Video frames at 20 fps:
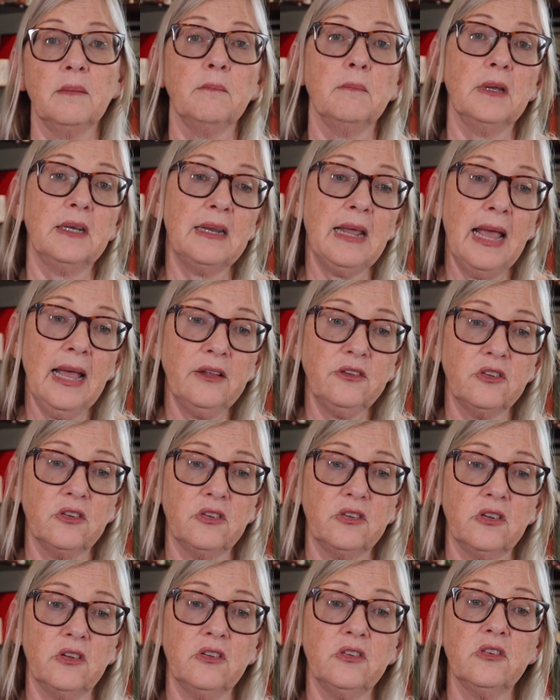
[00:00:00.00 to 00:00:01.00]

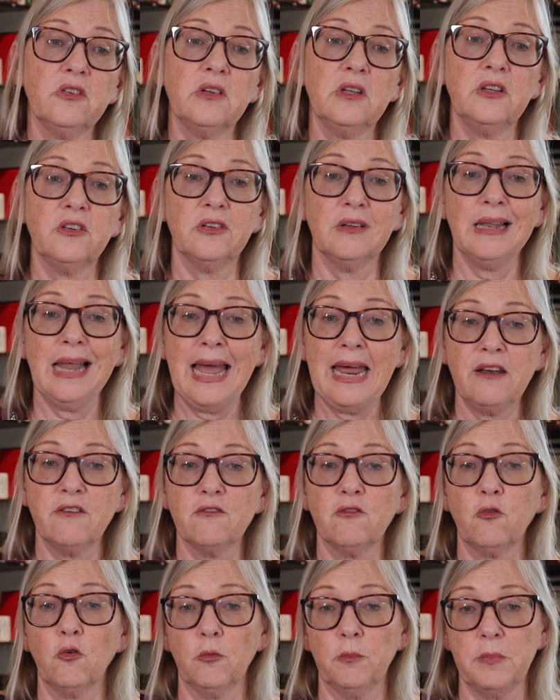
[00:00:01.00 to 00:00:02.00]
Metastasis is Latin
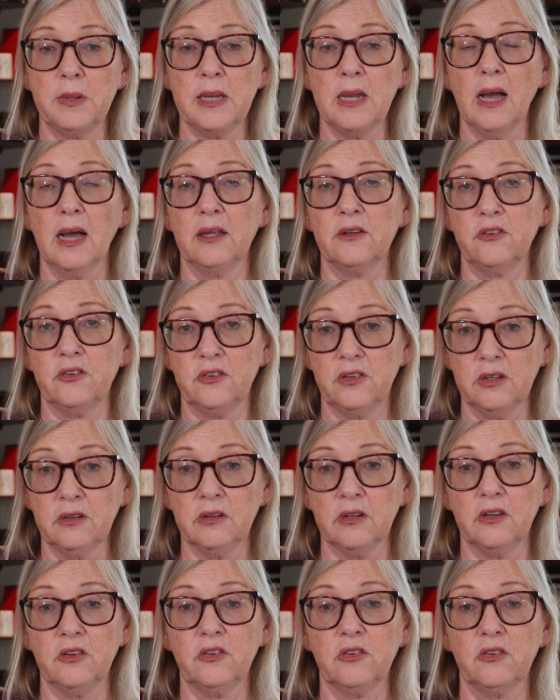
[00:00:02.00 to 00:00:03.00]
for beyond
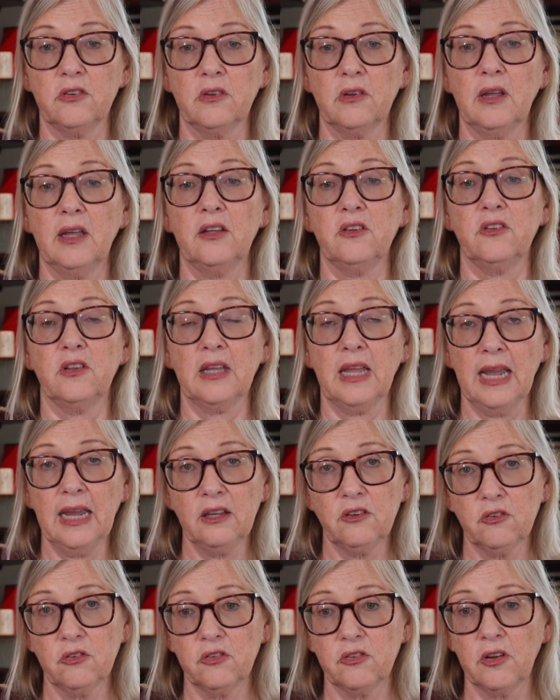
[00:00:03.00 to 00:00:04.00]
stillness, as the
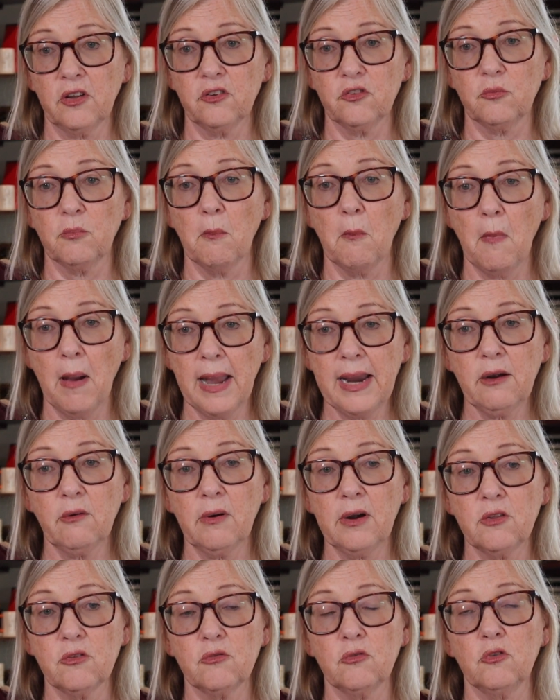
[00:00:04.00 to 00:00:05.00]
cancer cells
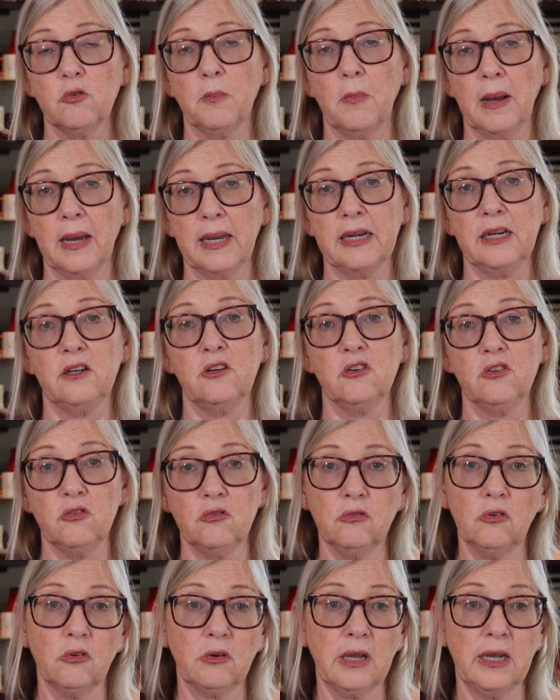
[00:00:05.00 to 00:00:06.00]
migrate through the body to
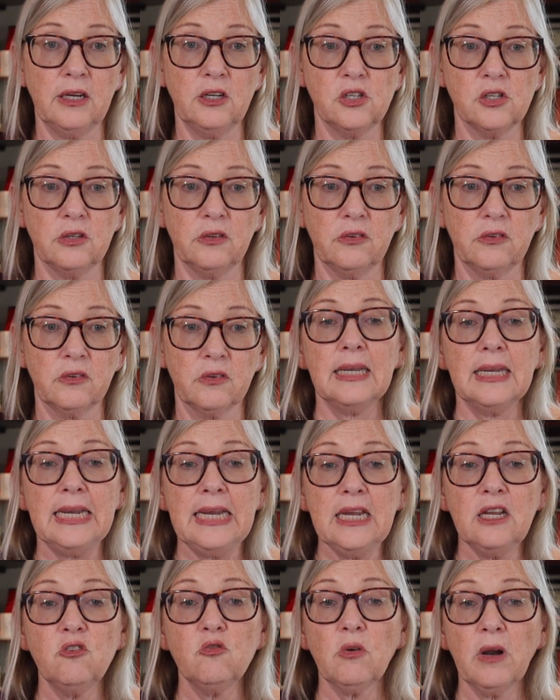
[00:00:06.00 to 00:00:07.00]
new locations.
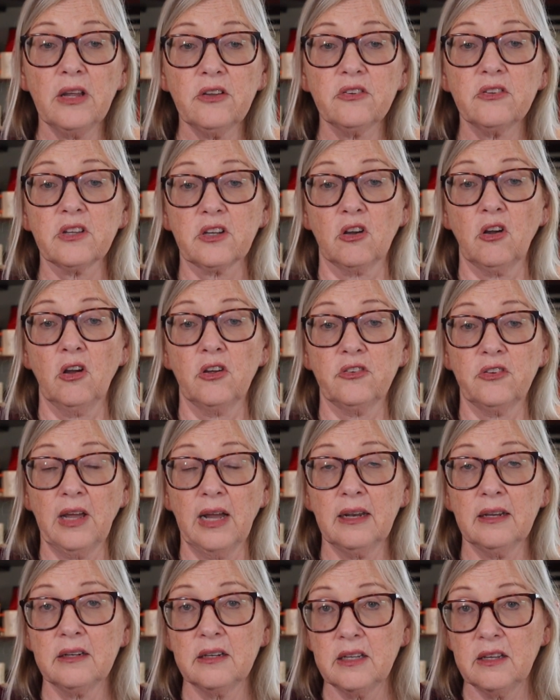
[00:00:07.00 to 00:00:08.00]
He addressed the
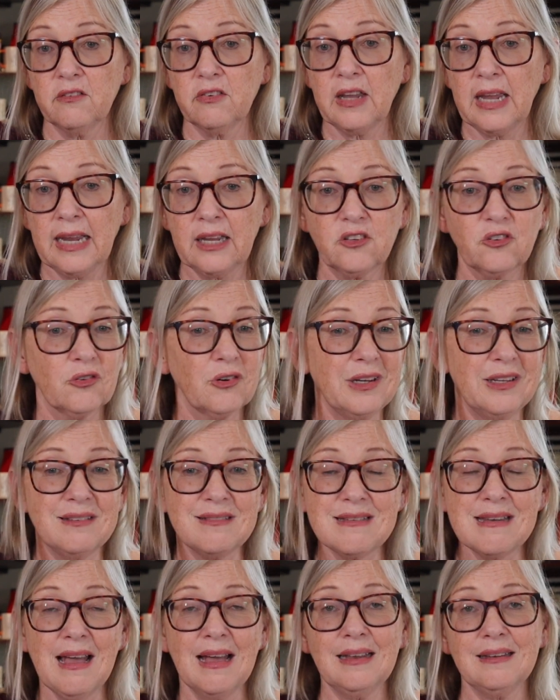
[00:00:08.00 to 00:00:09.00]
causality of cancer
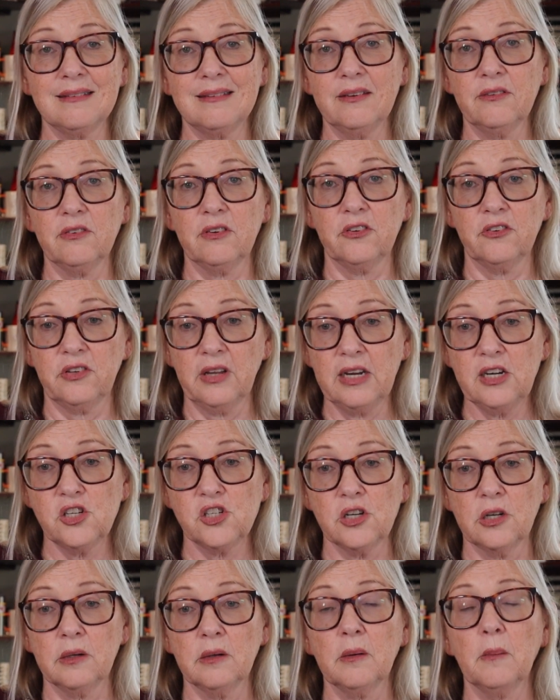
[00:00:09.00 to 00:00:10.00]
is not
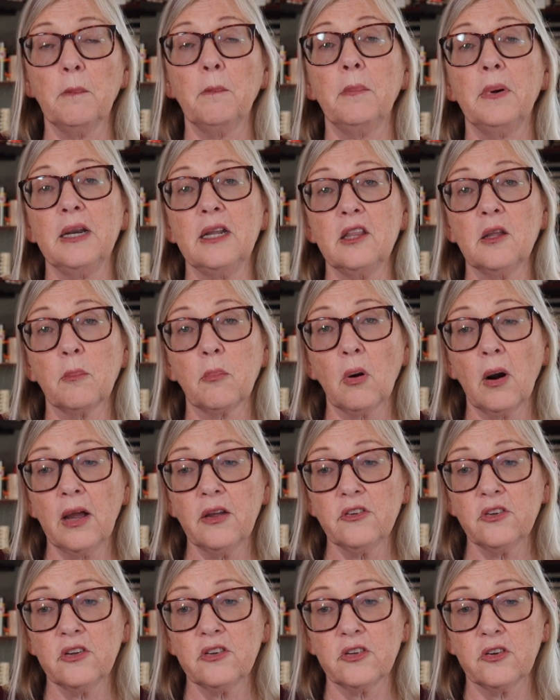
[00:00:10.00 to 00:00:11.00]
civilization, but in the
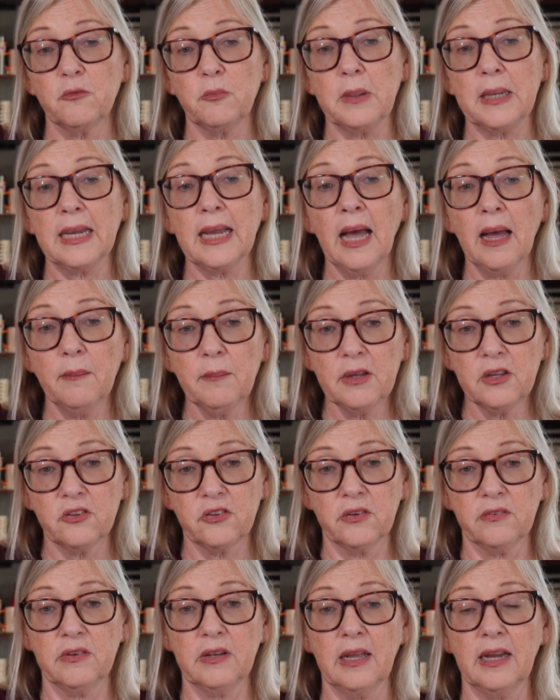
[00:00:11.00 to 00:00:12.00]
process of becoming
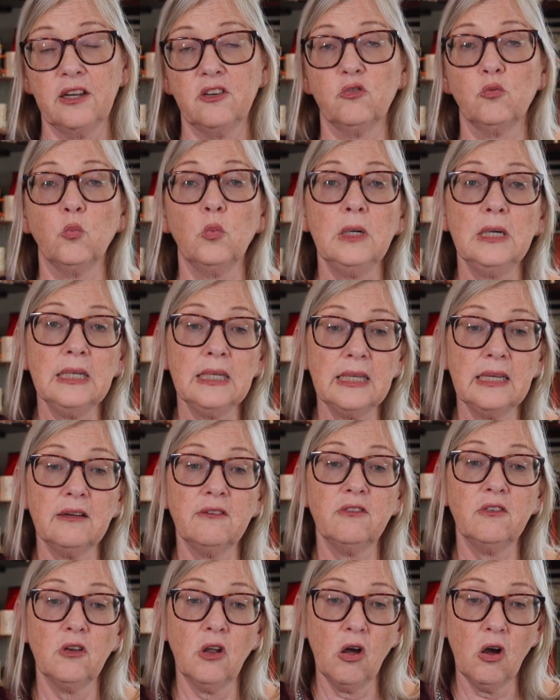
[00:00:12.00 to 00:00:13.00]
civilized, we
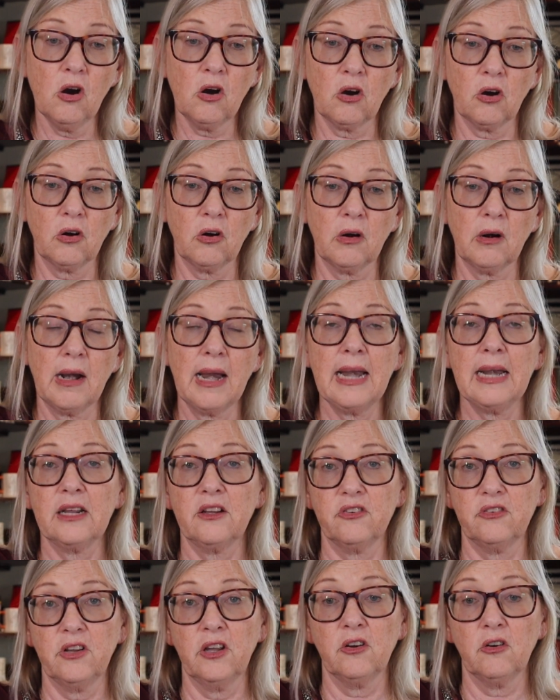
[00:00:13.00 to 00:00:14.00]
live longer and
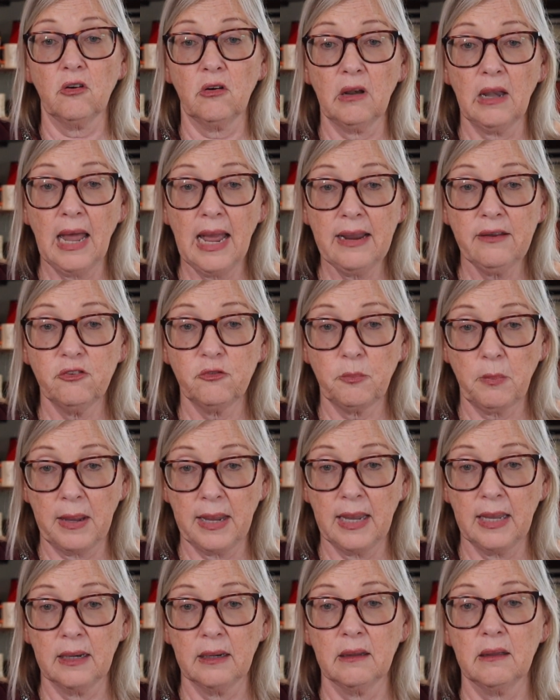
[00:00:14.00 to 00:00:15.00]
extend our
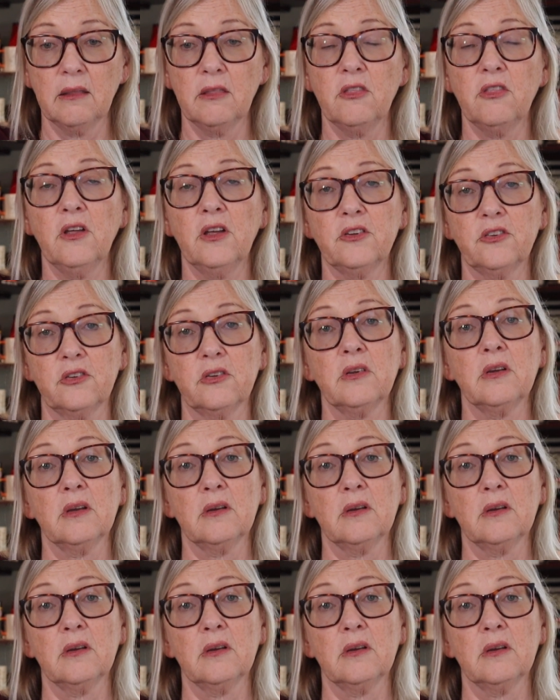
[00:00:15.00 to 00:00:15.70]
lifespan, thus,